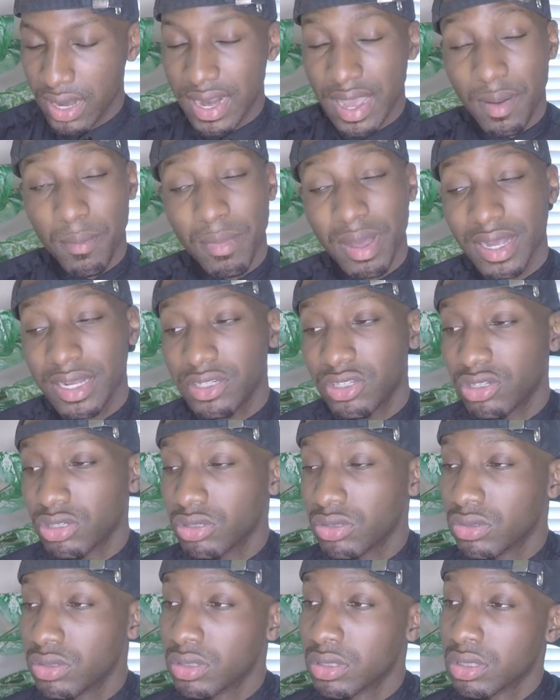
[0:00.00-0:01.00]
mind
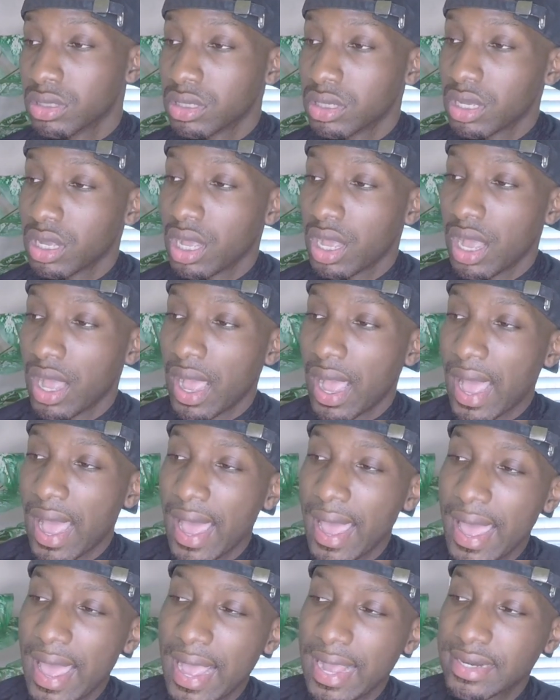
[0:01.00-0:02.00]
you,
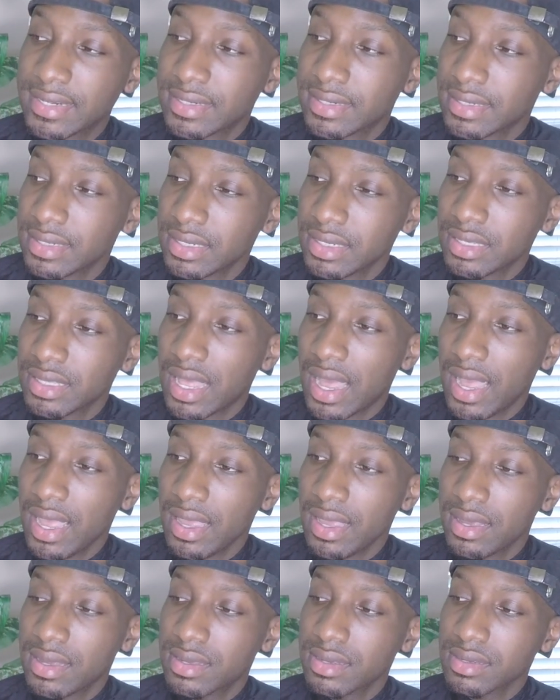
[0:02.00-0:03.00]
I actually
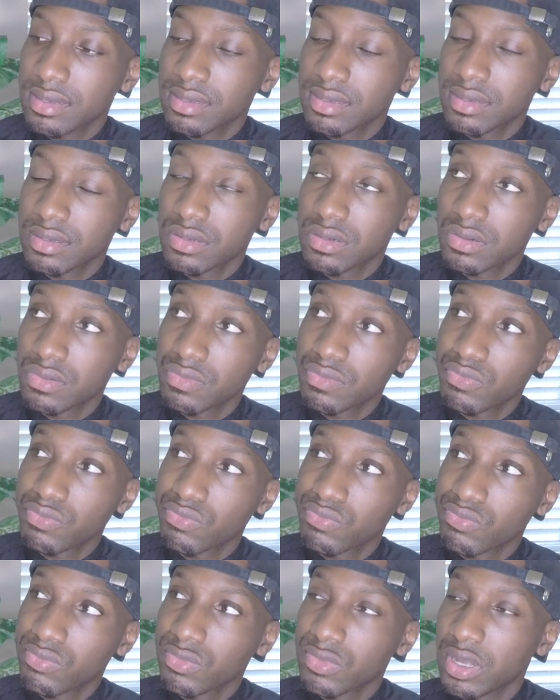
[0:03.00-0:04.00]
like,
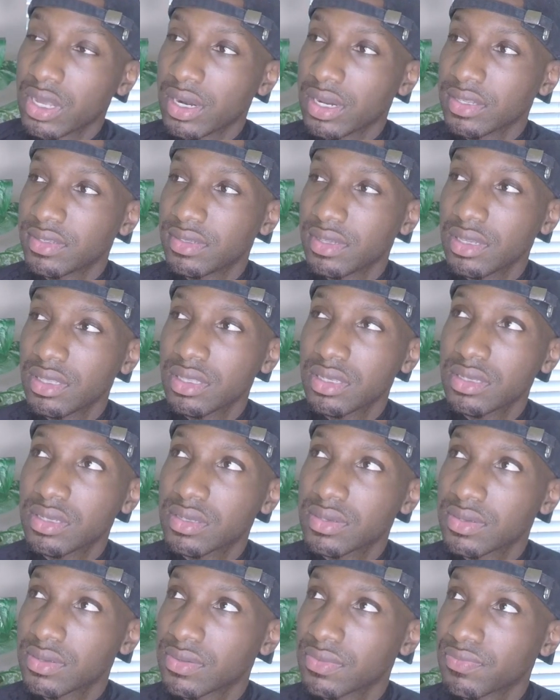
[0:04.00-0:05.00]
how do I say
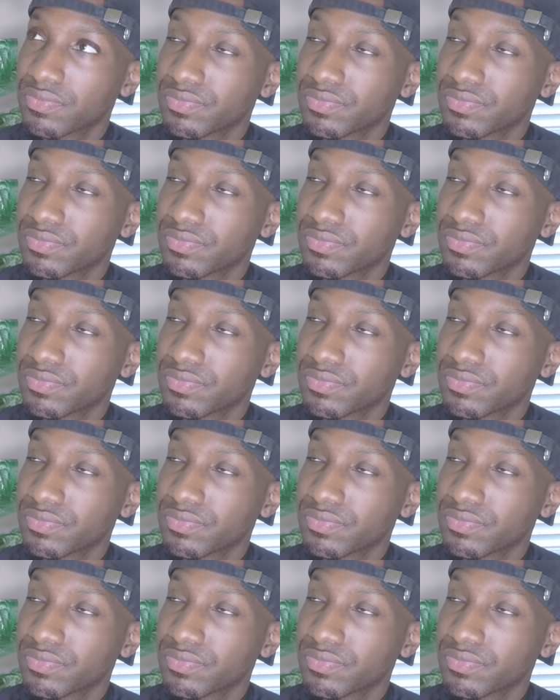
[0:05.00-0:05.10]
this?